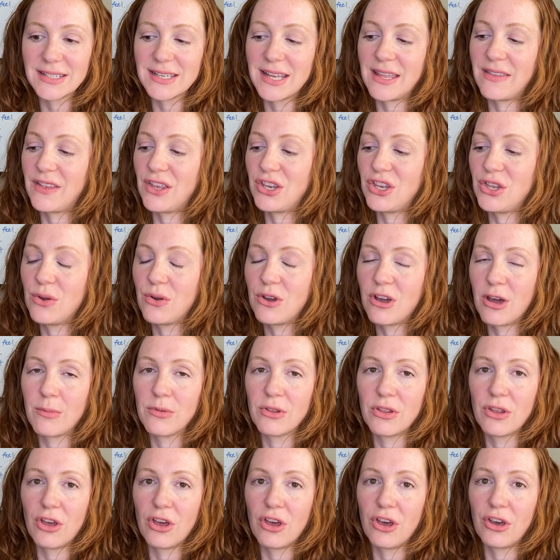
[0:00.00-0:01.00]
and then you come
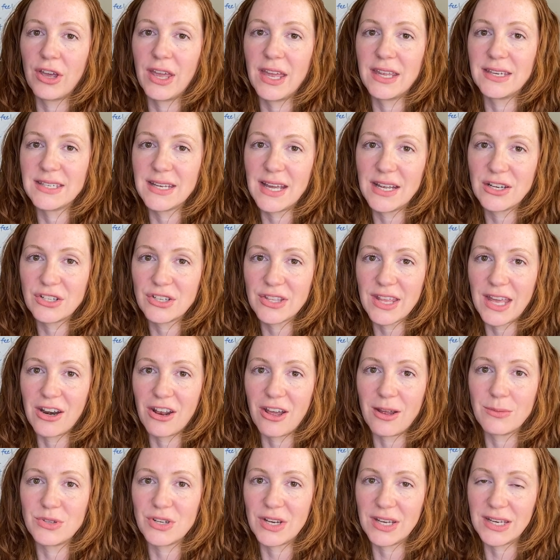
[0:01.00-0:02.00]
along and touch that
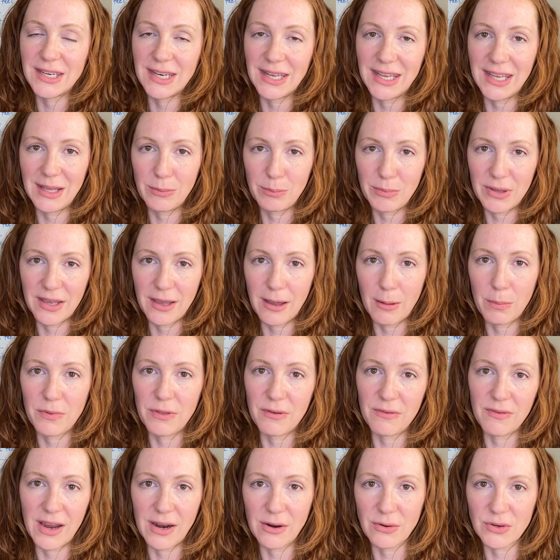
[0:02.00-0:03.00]
object and pick up the
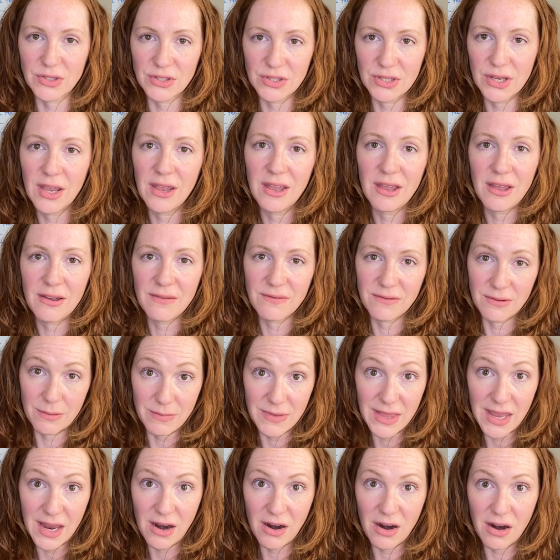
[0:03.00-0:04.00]
virus from
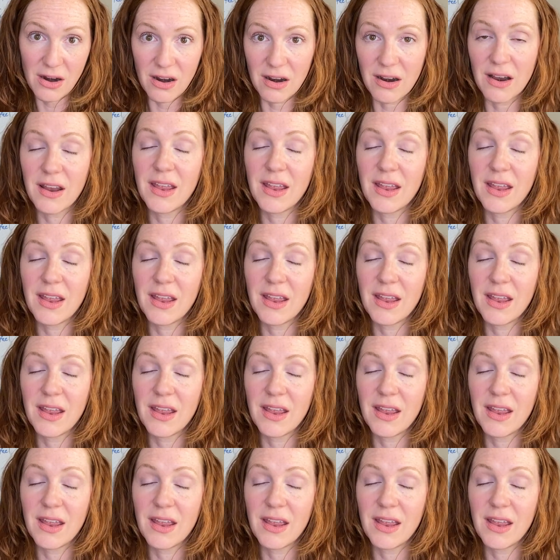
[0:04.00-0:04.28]
there,